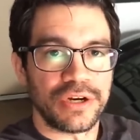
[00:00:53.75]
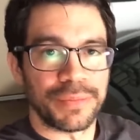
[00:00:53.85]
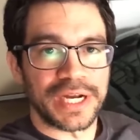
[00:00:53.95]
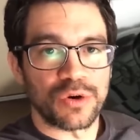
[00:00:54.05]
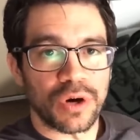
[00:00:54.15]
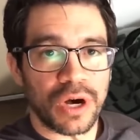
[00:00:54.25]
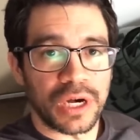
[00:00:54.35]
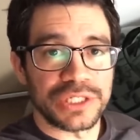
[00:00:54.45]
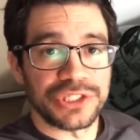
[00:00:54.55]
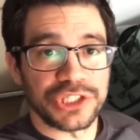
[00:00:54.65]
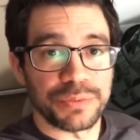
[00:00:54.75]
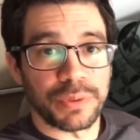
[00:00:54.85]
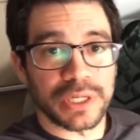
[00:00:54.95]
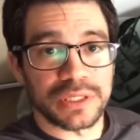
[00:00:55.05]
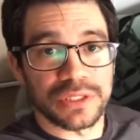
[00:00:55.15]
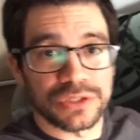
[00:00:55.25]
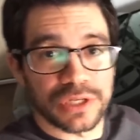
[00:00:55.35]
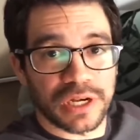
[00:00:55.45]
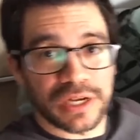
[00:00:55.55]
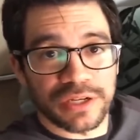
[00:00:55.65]
Here in my garage, just bought this
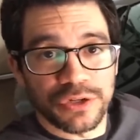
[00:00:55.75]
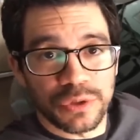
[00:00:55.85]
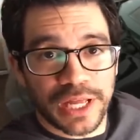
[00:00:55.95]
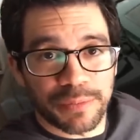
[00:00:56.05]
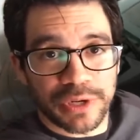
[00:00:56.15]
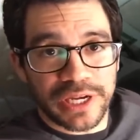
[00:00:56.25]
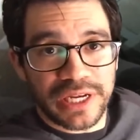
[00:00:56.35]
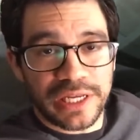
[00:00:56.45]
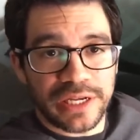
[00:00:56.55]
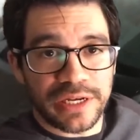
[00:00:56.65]
uh, new Lamborghini